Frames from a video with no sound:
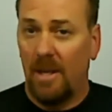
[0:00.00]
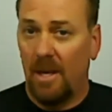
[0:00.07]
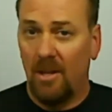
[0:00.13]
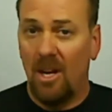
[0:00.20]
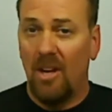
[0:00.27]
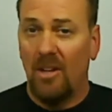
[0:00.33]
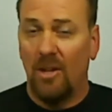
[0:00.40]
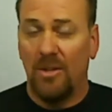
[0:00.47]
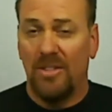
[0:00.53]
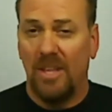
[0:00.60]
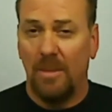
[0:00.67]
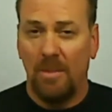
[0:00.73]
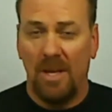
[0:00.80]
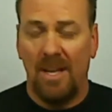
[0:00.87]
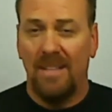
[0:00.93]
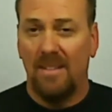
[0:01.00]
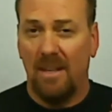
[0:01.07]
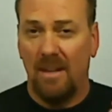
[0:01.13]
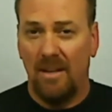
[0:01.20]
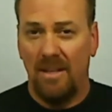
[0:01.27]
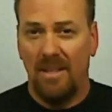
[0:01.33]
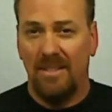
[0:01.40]
along those same lines
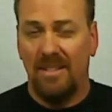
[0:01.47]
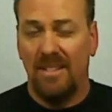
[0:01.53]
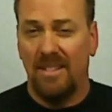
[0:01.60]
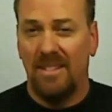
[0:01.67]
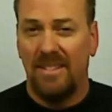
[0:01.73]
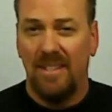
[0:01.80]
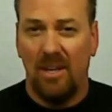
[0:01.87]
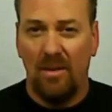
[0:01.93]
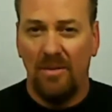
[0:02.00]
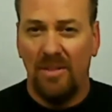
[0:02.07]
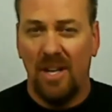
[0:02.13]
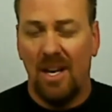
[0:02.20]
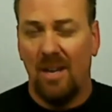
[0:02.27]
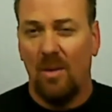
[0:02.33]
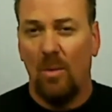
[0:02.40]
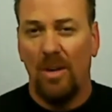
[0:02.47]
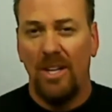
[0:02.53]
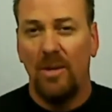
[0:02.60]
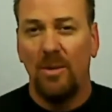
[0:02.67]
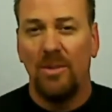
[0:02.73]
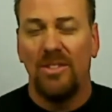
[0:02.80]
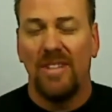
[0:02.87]
is the self-talk. What are
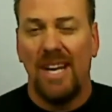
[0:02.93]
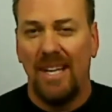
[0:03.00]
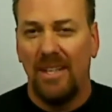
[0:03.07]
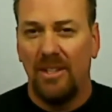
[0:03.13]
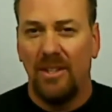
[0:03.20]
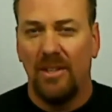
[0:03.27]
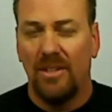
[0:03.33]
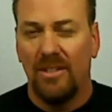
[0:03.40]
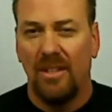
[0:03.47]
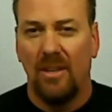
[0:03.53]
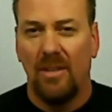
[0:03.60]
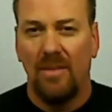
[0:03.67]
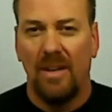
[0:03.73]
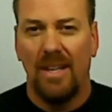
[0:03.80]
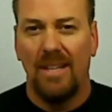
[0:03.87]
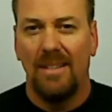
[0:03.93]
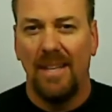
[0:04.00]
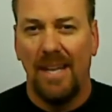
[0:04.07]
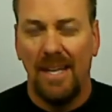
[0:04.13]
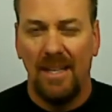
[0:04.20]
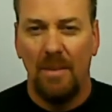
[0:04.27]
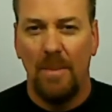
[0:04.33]
you saying to yourself on a
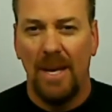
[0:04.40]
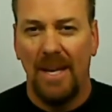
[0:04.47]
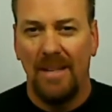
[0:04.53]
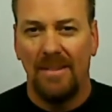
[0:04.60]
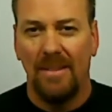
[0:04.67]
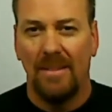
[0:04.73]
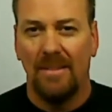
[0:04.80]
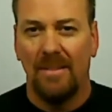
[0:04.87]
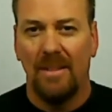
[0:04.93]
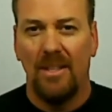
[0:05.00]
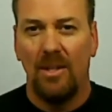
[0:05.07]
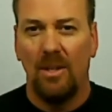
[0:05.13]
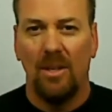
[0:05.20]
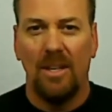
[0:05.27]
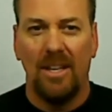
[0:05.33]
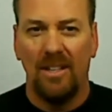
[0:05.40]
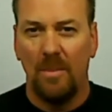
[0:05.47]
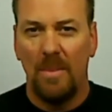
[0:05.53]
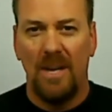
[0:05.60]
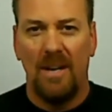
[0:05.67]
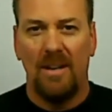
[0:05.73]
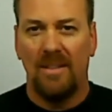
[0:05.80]
daily basis? Are you looking in the
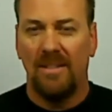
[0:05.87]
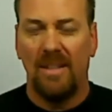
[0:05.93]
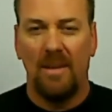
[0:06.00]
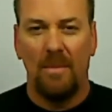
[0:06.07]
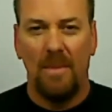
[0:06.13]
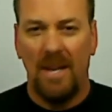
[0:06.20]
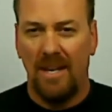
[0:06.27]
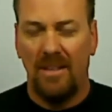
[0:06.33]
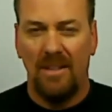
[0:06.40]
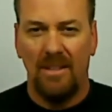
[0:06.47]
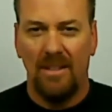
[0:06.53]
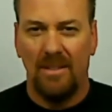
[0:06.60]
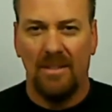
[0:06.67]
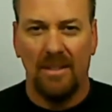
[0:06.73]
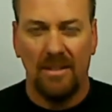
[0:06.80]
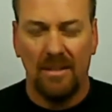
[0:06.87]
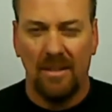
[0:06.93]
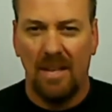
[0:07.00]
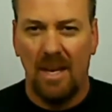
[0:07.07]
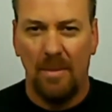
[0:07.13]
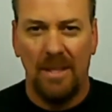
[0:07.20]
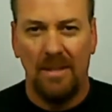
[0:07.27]
mirror and saying, "Man, you're just a
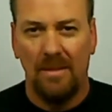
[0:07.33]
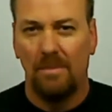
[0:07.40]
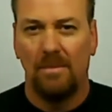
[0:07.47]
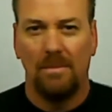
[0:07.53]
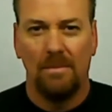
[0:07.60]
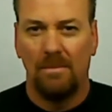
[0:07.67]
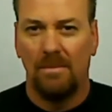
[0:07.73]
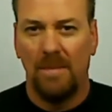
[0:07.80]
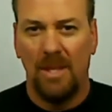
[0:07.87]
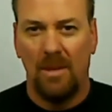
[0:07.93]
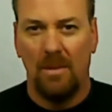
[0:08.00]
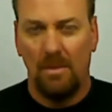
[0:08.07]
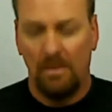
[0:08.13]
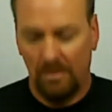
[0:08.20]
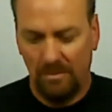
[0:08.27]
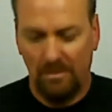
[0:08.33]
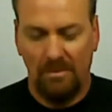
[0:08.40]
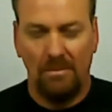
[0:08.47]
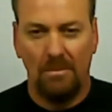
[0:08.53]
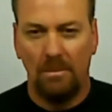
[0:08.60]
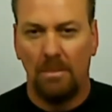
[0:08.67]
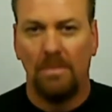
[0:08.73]
slobby, you know,
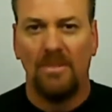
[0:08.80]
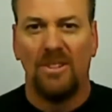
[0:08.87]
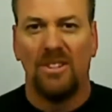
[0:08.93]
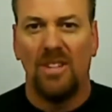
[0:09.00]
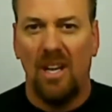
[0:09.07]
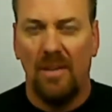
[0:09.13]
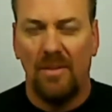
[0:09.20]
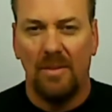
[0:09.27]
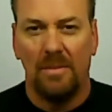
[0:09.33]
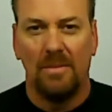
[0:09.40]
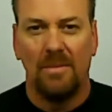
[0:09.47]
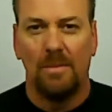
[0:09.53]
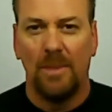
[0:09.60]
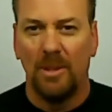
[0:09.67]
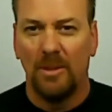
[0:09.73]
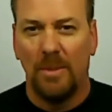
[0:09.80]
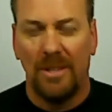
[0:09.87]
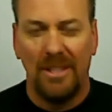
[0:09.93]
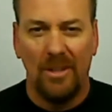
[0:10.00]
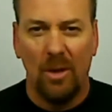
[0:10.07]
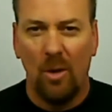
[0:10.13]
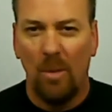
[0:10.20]
soft Pillsbury
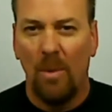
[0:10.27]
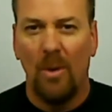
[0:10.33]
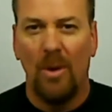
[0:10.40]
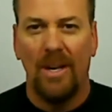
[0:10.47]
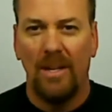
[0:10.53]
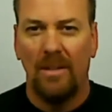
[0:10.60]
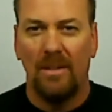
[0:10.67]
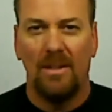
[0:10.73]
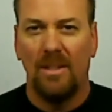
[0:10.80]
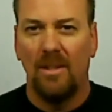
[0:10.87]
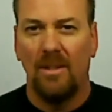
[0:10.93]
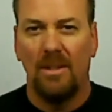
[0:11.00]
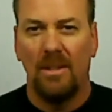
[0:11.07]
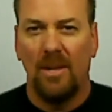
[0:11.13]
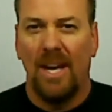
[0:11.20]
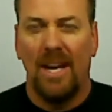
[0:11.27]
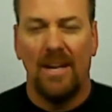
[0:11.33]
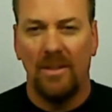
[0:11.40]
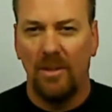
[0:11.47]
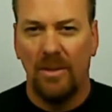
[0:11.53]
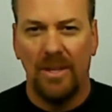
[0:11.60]
Doughboy. You can't do